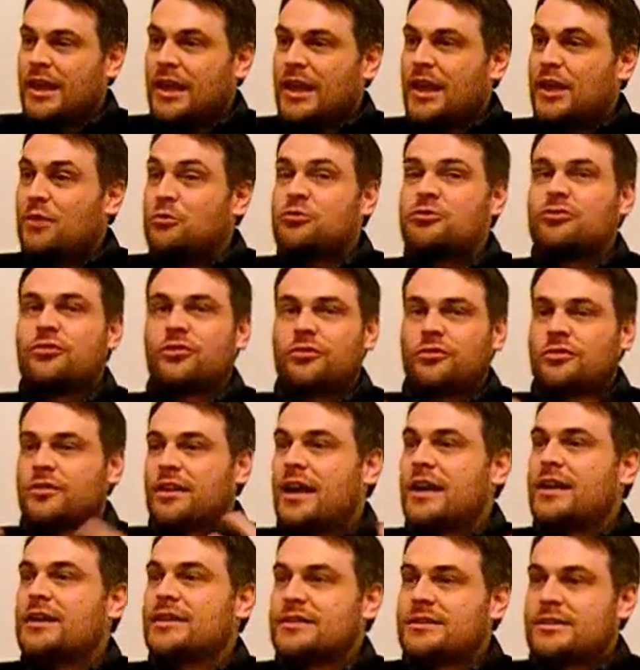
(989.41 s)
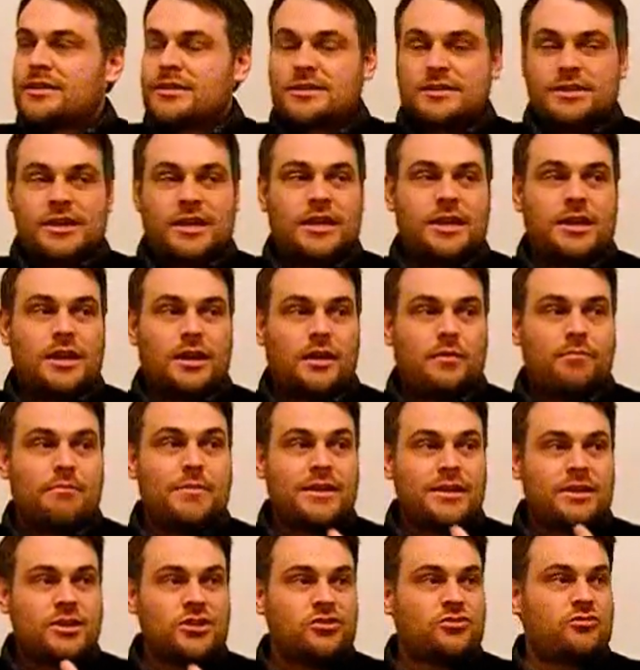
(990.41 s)
It was just nice to see a
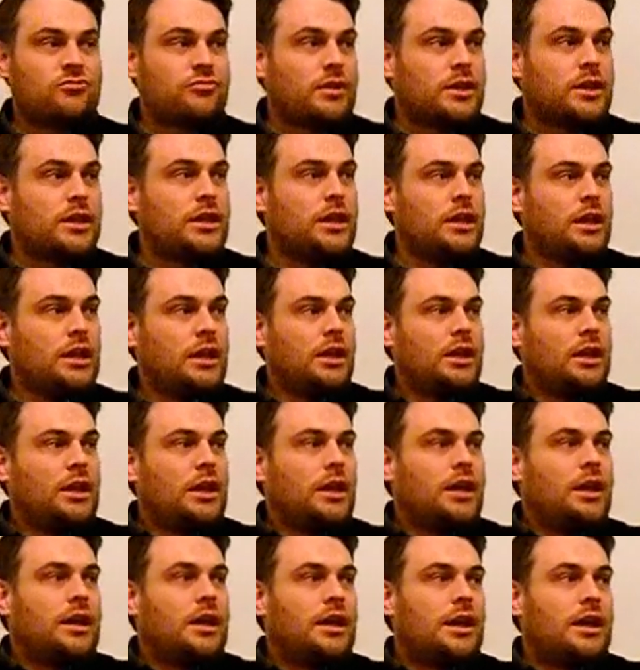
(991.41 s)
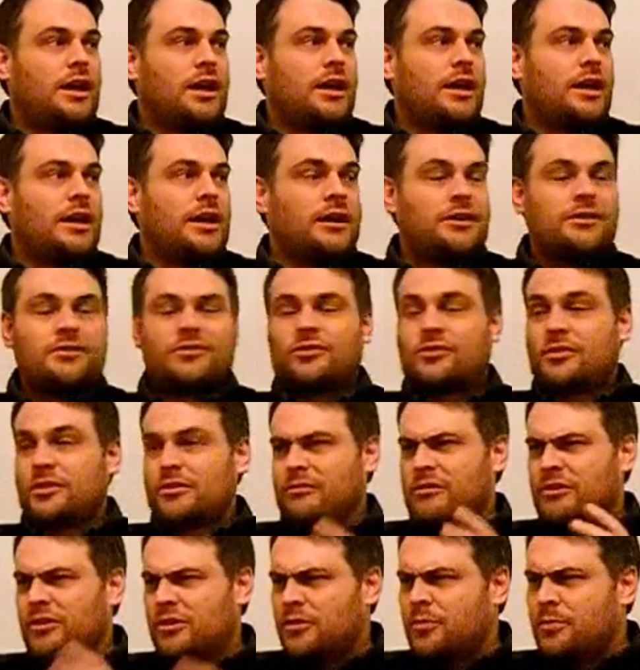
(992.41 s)
ministry, and
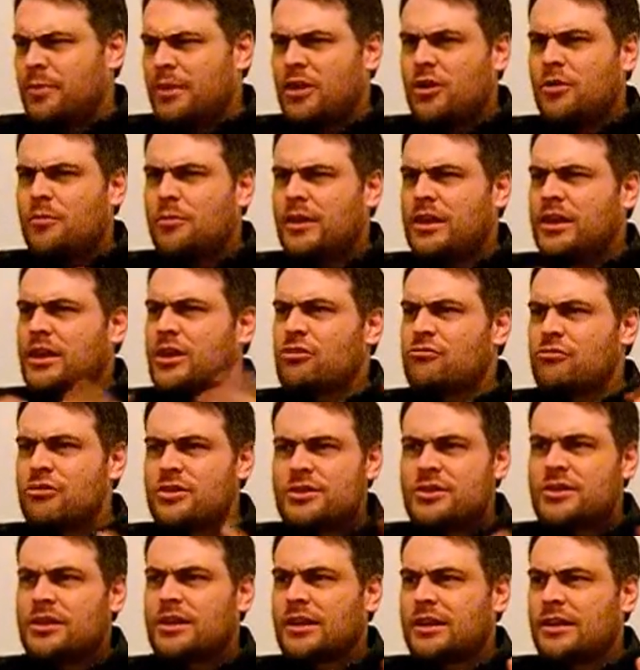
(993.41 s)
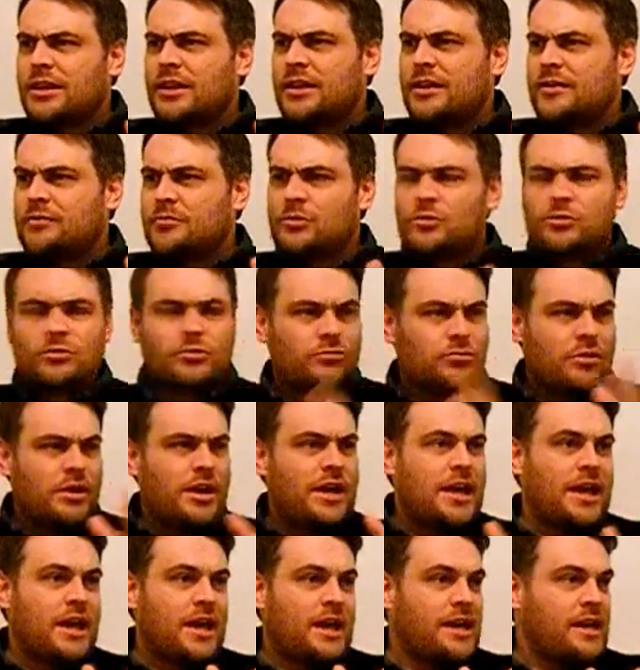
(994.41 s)
they're becoming increasingly more
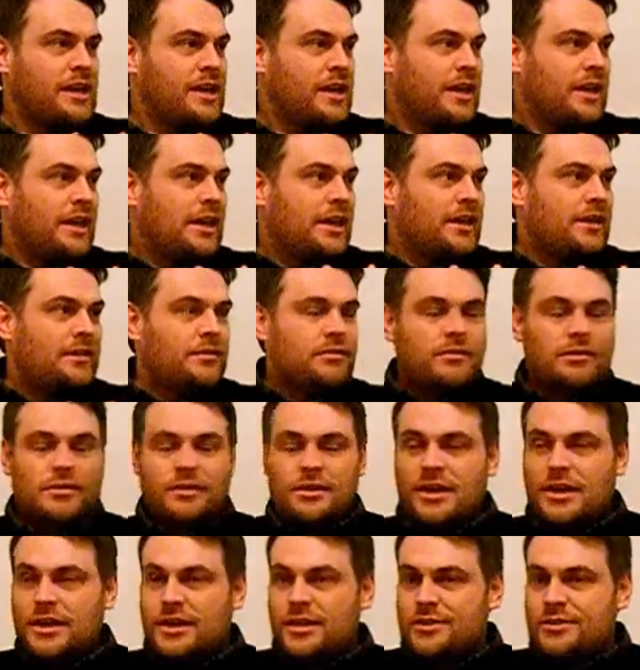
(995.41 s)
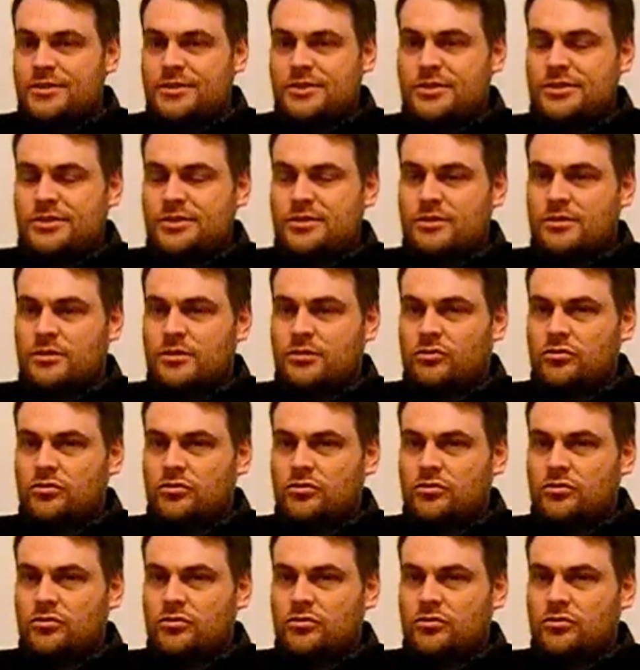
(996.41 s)
rare, that is